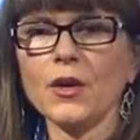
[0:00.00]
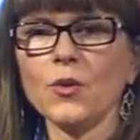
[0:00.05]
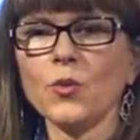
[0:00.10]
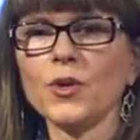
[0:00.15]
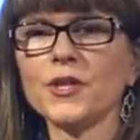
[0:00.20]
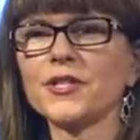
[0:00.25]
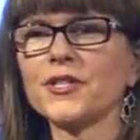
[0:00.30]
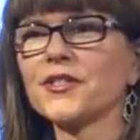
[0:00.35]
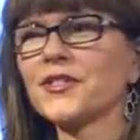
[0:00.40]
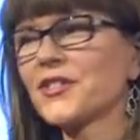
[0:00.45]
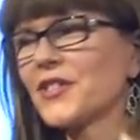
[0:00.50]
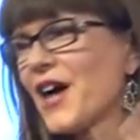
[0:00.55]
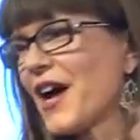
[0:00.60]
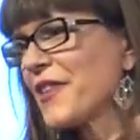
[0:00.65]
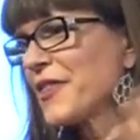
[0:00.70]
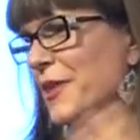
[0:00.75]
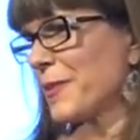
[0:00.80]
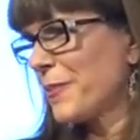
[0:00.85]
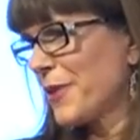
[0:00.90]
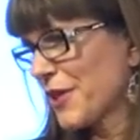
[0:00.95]
which is
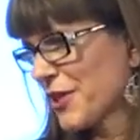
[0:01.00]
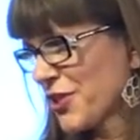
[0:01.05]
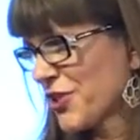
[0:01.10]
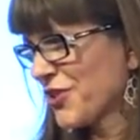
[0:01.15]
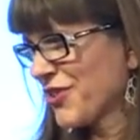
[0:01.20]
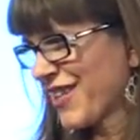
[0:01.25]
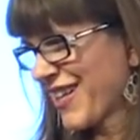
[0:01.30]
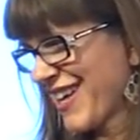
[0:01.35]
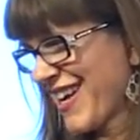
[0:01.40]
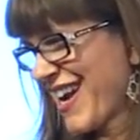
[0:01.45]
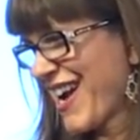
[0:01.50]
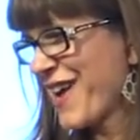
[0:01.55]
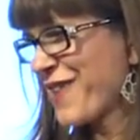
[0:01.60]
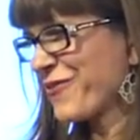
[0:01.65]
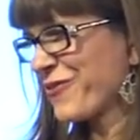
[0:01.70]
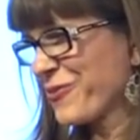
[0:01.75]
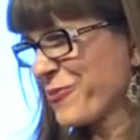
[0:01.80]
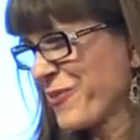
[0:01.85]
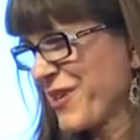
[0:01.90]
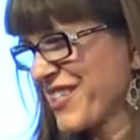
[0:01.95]
not the picture that I
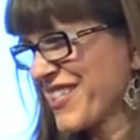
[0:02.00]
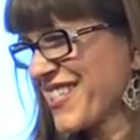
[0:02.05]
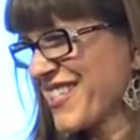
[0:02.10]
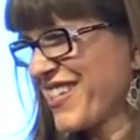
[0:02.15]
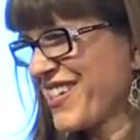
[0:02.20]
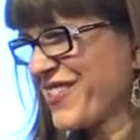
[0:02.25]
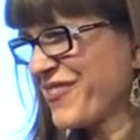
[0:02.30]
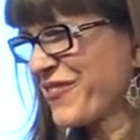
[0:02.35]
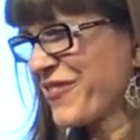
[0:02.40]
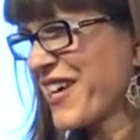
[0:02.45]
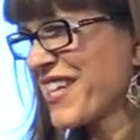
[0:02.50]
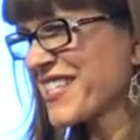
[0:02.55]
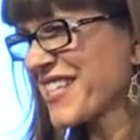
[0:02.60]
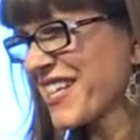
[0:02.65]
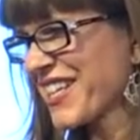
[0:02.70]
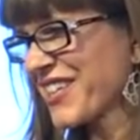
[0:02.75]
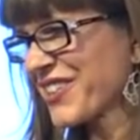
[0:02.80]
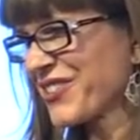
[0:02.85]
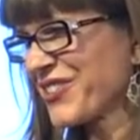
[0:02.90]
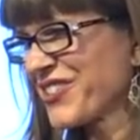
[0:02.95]
have for myself as
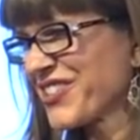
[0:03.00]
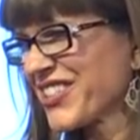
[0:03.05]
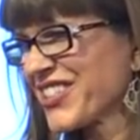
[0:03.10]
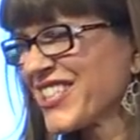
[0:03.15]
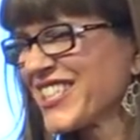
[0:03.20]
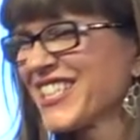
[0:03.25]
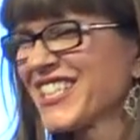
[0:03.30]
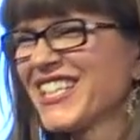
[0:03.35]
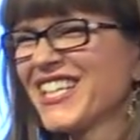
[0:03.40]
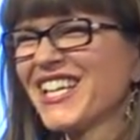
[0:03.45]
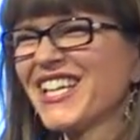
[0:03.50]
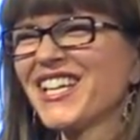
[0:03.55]
I get older.